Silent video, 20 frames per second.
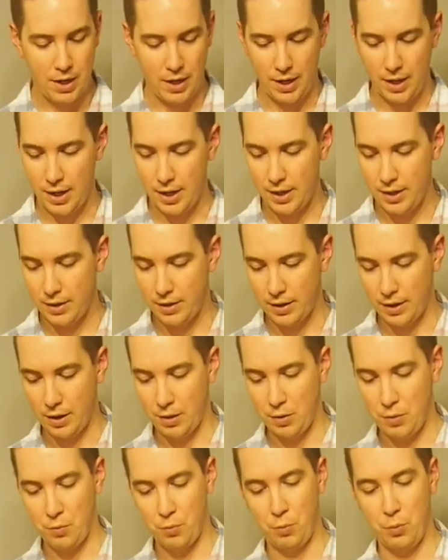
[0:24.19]
And
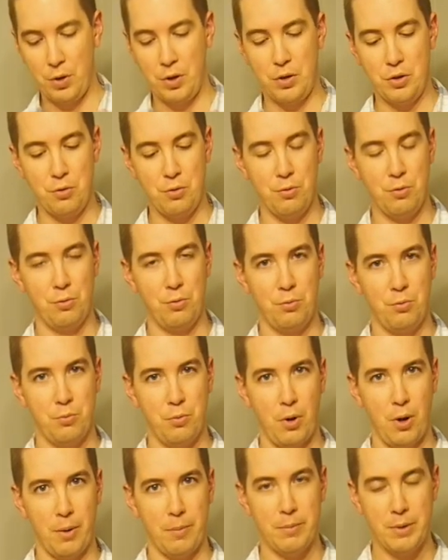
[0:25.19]
uh, when you
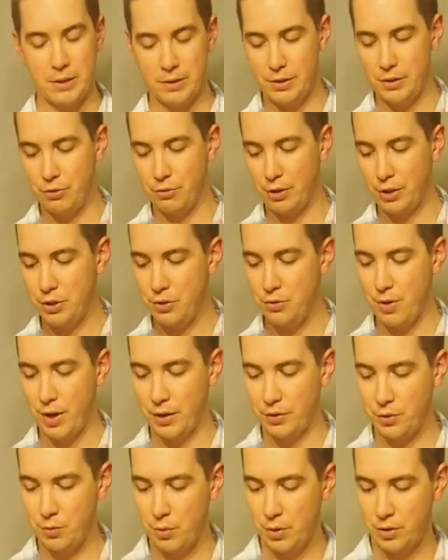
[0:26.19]
are mixing drinks, you
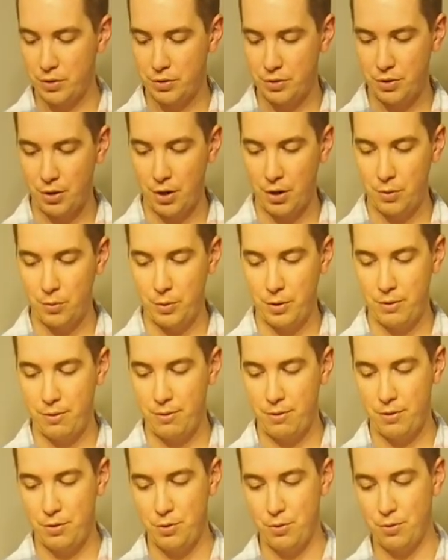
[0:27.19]
actually want to start
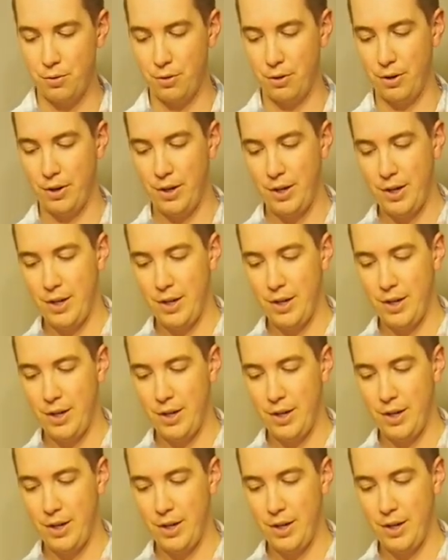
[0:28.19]
with your